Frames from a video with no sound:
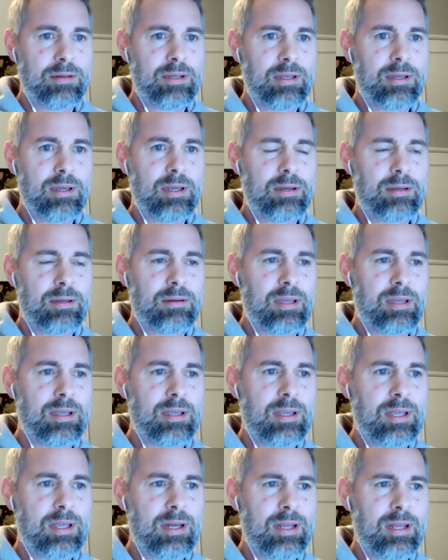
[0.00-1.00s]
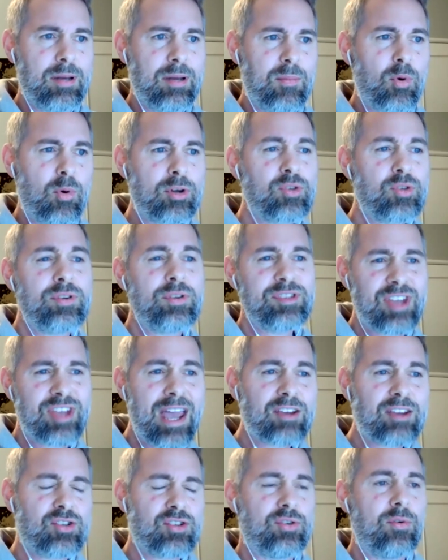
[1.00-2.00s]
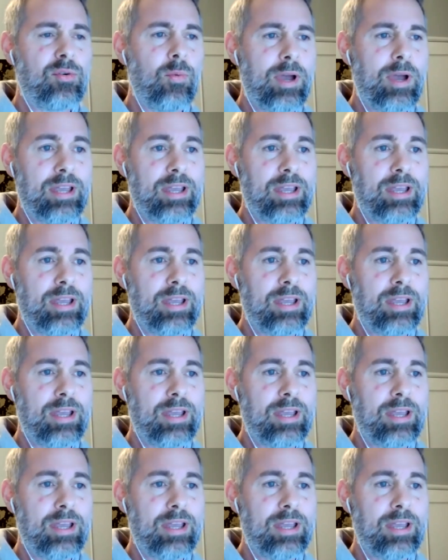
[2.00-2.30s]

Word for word: uh in, in, a more transactional way.